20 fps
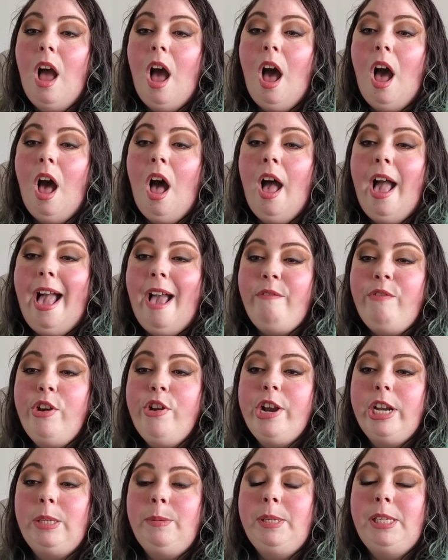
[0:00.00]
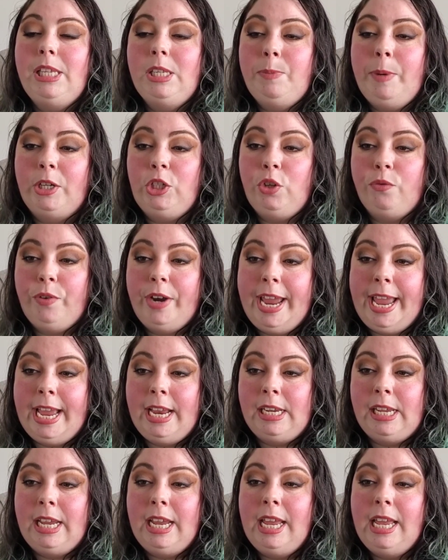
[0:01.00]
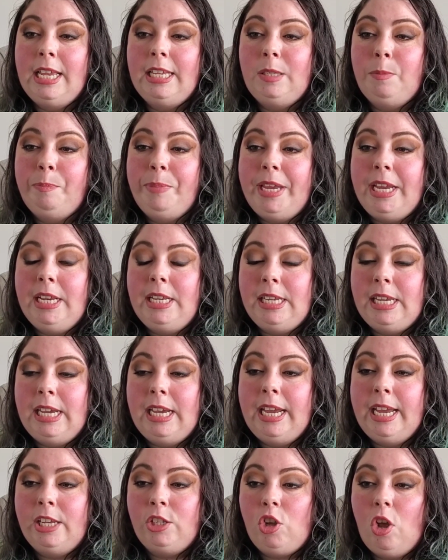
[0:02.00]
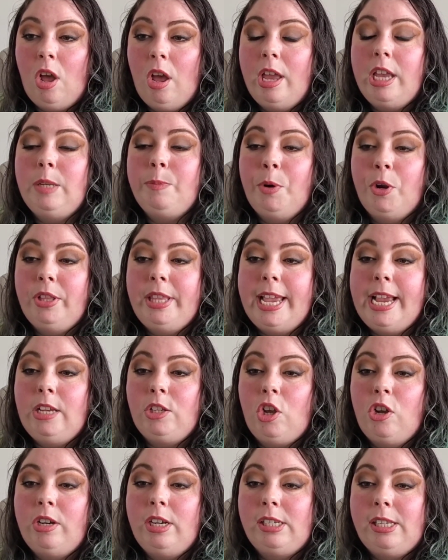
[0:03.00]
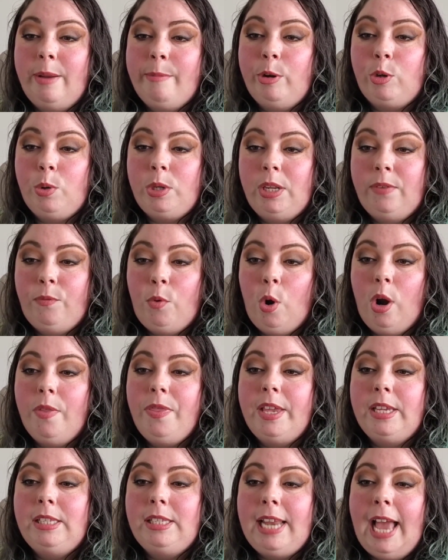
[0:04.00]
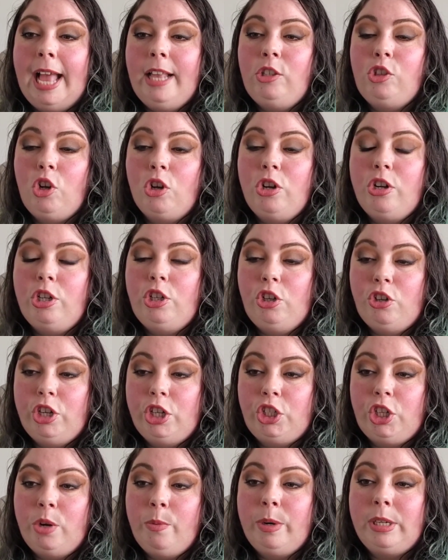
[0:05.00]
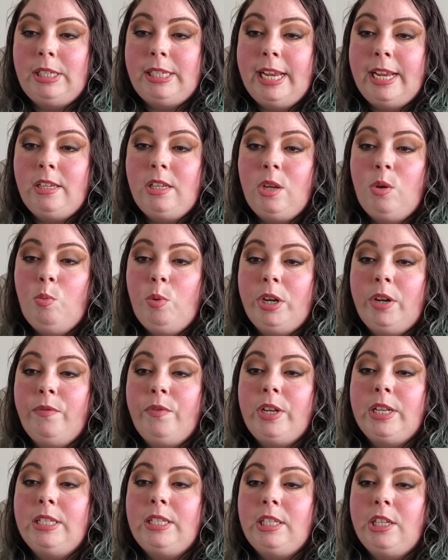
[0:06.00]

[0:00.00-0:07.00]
Every Christmas is special for Andy. His birthday is on December 24th. His dad started a tradition where Santa would have